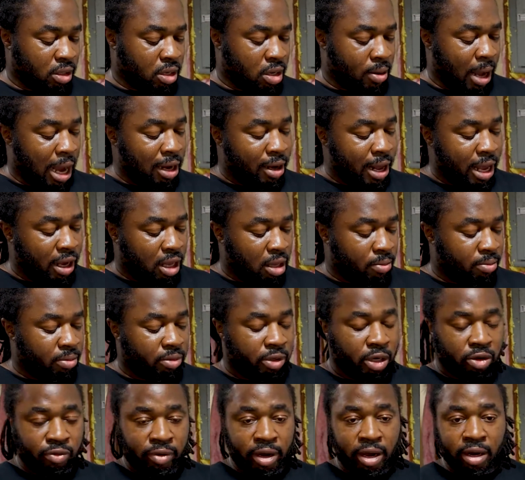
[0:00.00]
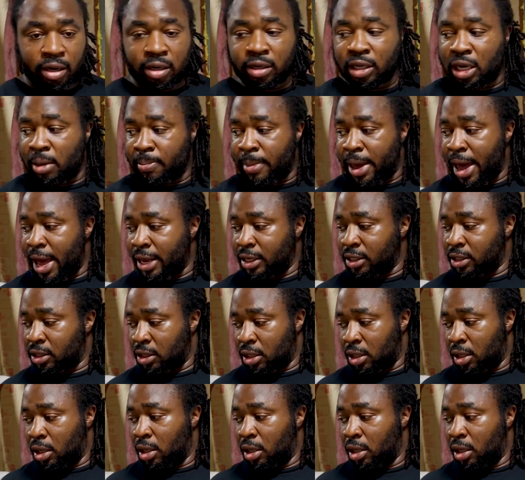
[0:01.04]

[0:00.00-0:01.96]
I like them. They're red. They match.